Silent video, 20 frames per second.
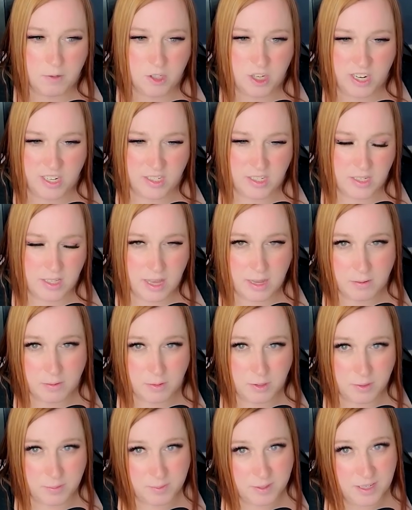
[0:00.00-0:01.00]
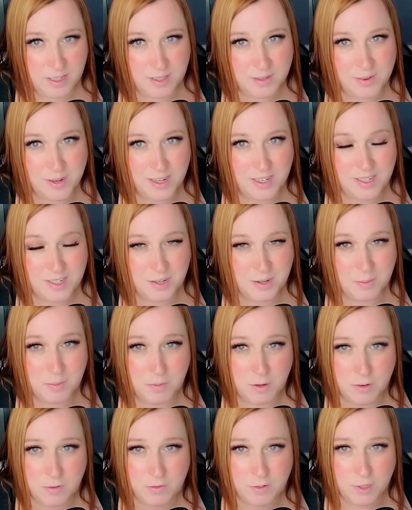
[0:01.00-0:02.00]
Changing that to +1 to
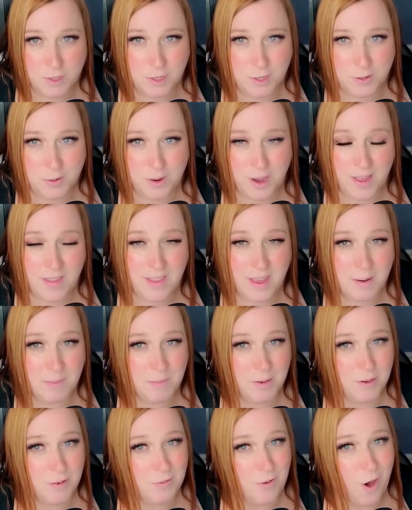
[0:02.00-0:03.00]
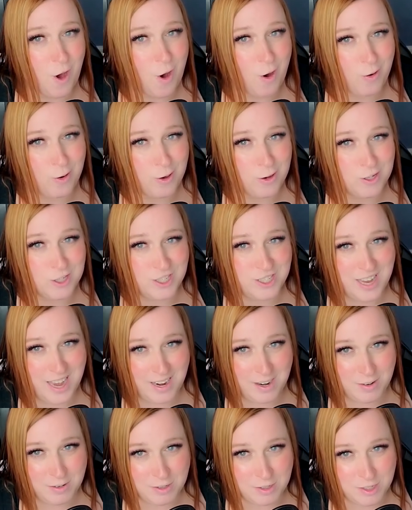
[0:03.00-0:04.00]
move 2 and then move all your
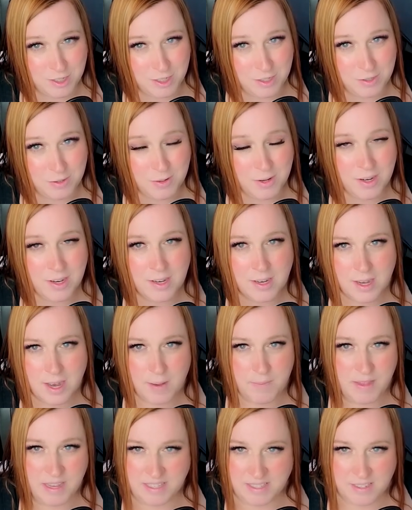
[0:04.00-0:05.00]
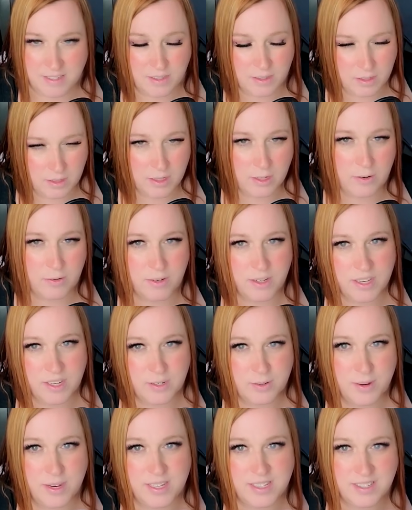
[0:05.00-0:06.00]
shadows 2, and that's literally
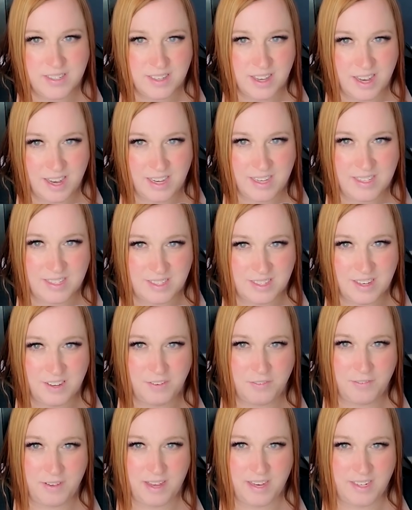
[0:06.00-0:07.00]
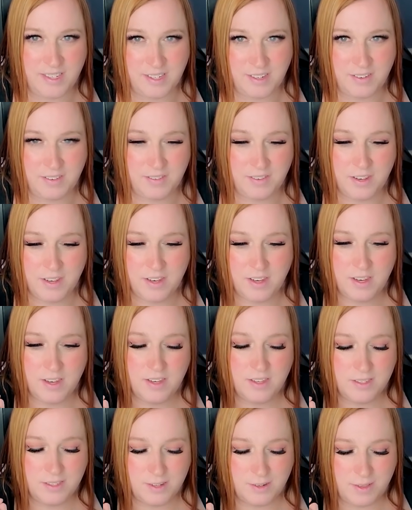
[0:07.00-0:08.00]
twice as effective.
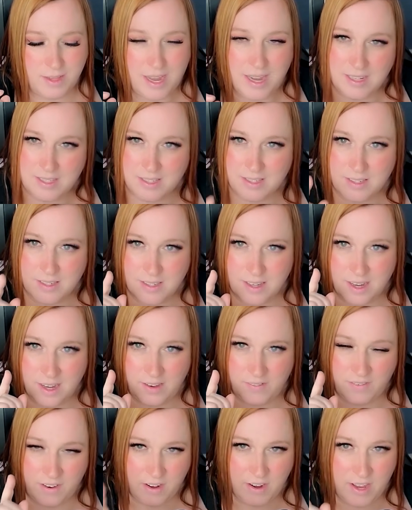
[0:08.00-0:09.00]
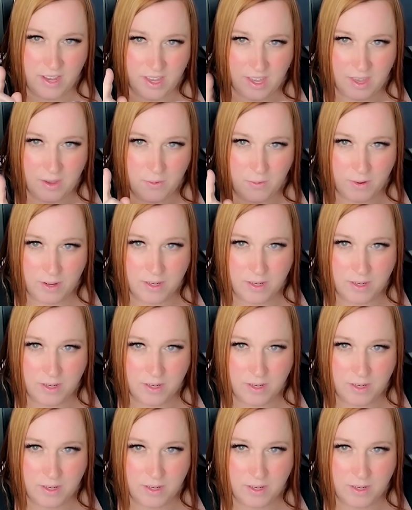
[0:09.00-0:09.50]
So that's a very key